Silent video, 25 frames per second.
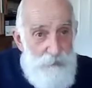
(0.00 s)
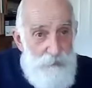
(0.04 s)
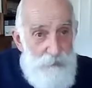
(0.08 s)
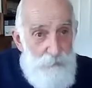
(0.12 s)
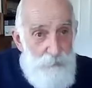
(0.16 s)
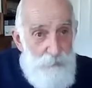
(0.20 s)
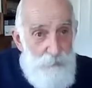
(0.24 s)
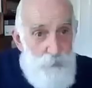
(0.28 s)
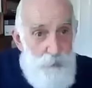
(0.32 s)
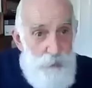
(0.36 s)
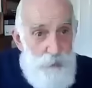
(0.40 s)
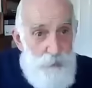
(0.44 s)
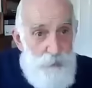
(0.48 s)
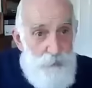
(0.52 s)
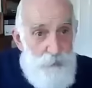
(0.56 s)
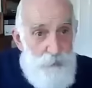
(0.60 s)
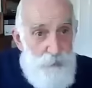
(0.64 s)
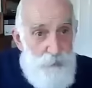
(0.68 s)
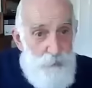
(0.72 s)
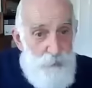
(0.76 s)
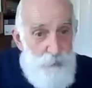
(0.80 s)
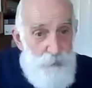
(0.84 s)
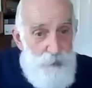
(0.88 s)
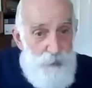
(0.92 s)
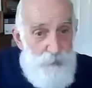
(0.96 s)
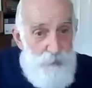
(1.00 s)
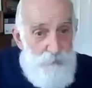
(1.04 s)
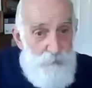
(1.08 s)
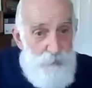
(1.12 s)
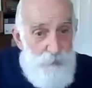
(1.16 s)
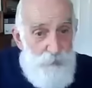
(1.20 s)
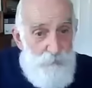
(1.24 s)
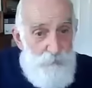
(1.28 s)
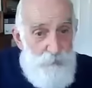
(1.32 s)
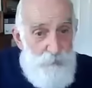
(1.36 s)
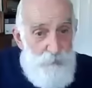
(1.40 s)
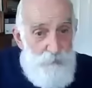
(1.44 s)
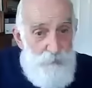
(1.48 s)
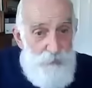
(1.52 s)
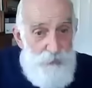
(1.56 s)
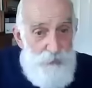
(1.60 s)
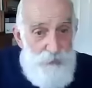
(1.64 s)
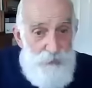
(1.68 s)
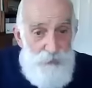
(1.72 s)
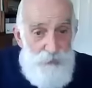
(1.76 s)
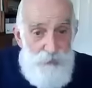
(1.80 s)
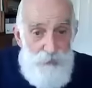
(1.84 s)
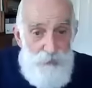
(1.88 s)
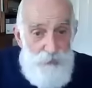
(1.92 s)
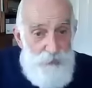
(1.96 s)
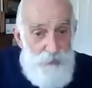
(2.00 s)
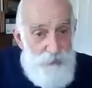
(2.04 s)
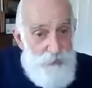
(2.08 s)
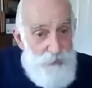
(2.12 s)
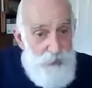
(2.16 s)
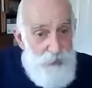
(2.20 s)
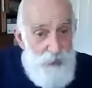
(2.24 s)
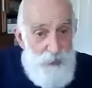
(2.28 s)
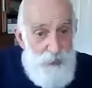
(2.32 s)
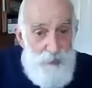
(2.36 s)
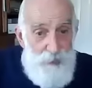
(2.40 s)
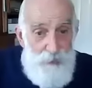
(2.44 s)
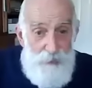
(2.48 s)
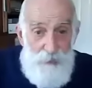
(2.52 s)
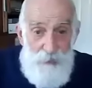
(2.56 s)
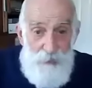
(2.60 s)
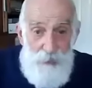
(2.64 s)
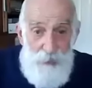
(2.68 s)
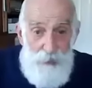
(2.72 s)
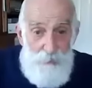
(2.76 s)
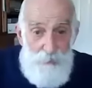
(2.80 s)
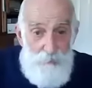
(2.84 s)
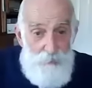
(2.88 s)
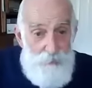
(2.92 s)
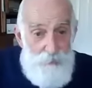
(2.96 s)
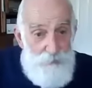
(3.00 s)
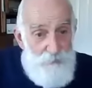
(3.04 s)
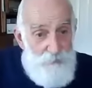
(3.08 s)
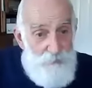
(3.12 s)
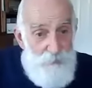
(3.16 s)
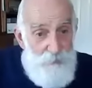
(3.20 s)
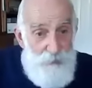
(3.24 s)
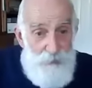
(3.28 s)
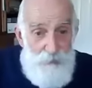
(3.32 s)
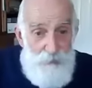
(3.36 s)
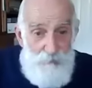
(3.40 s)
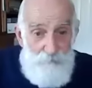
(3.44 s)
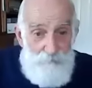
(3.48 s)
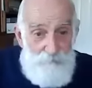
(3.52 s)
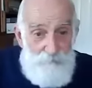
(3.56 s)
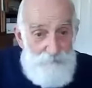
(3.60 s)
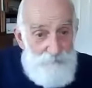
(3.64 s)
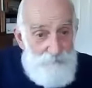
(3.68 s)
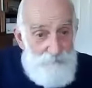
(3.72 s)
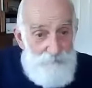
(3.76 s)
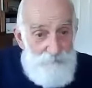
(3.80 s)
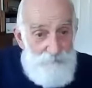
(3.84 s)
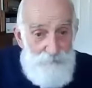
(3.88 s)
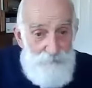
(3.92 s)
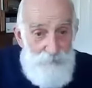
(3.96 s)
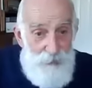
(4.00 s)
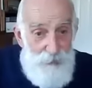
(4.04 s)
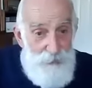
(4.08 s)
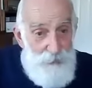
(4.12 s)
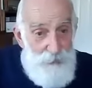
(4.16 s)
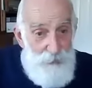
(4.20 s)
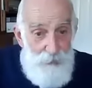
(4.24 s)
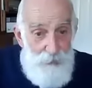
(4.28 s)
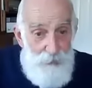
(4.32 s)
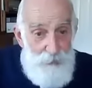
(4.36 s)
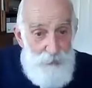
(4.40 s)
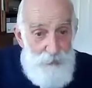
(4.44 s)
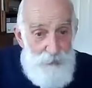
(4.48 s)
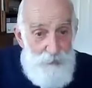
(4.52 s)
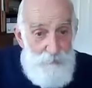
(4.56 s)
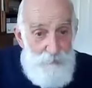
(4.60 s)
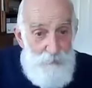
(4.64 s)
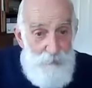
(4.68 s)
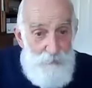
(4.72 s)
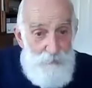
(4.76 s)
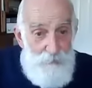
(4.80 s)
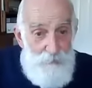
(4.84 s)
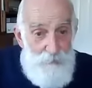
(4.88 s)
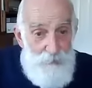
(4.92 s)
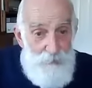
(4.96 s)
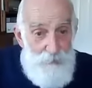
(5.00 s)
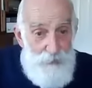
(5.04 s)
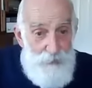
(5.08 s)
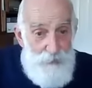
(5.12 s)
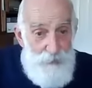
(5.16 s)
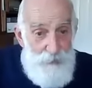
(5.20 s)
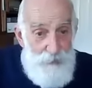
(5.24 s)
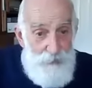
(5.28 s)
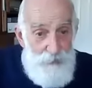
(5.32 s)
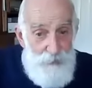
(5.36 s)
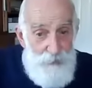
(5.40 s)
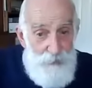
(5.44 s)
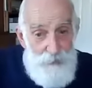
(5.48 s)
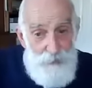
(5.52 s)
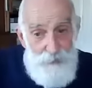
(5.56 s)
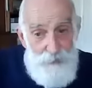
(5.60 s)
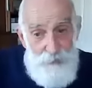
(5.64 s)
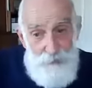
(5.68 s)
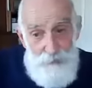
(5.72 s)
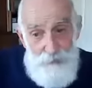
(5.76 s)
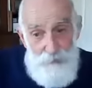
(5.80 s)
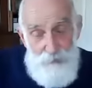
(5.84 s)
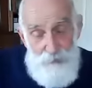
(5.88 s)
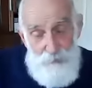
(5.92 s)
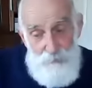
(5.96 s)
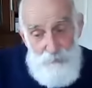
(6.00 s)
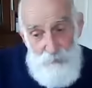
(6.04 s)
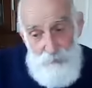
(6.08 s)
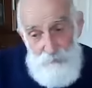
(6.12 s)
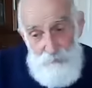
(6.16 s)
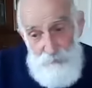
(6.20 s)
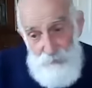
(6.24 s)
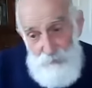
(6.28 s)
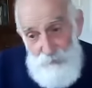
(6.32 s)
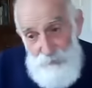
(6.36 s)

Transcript: The world and all its problems is just dying out of me. I can hardly remember it now, like I can't remember